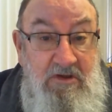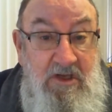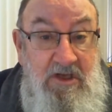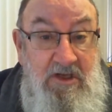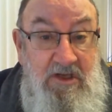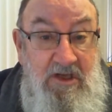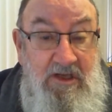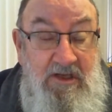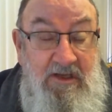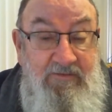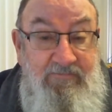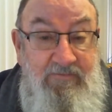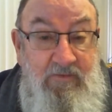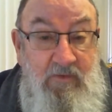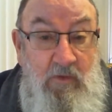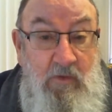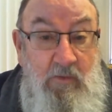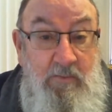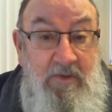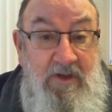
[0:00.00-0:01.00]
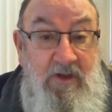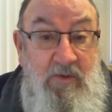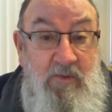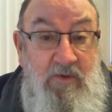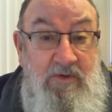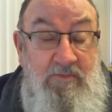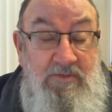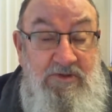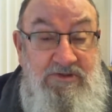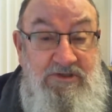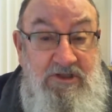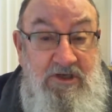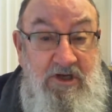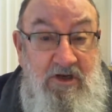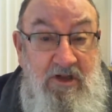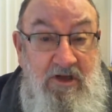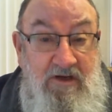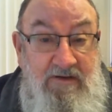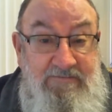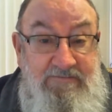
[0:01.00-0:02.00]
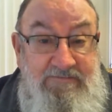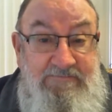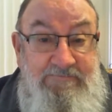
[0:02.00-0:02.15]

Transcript: and thank you for being with Mission Alive.